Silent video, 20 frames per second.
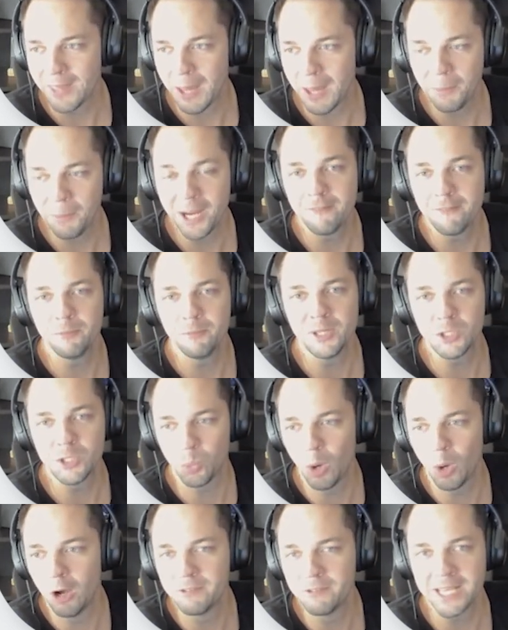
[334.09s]
That might even be
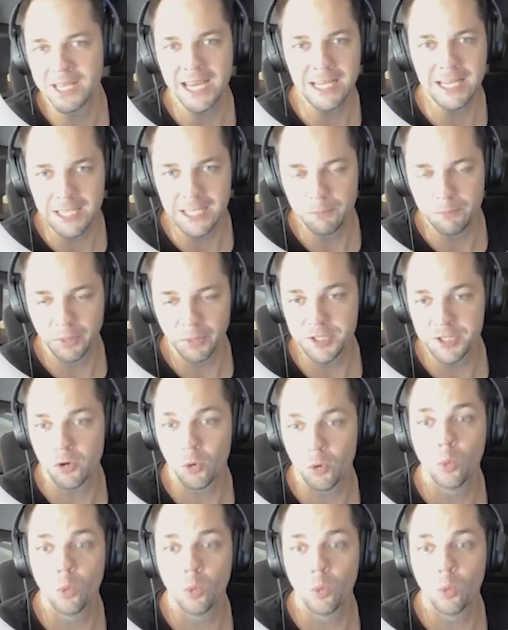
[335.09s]
12 to 18 months